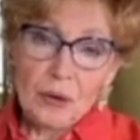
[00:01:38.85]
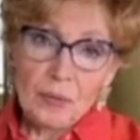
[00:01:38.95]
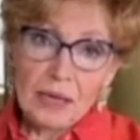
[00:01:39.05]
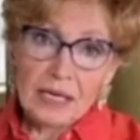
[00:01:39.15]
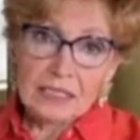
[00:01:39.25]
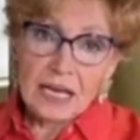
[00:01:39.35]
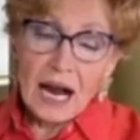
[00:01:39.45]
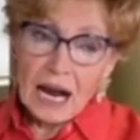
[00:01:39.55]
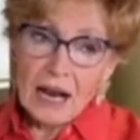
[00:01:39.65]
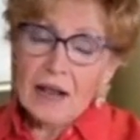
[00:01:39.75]
because
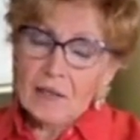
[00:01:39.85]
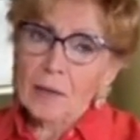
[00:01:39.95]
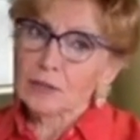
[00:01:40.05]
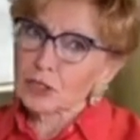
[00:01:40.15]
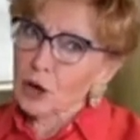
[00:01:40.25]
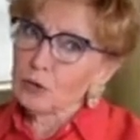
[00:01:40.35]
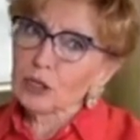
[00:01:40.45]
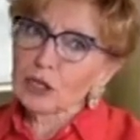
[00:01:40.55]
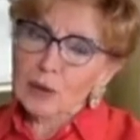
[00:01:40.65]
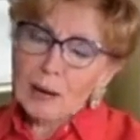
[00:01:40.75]
that was the only
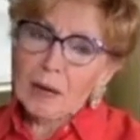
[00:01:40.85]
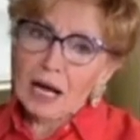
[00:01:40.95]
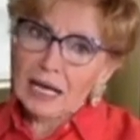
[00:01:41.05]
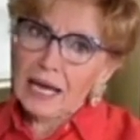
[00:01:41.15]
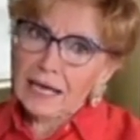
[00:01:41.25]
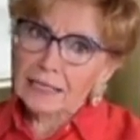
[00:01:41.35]
grandma I had.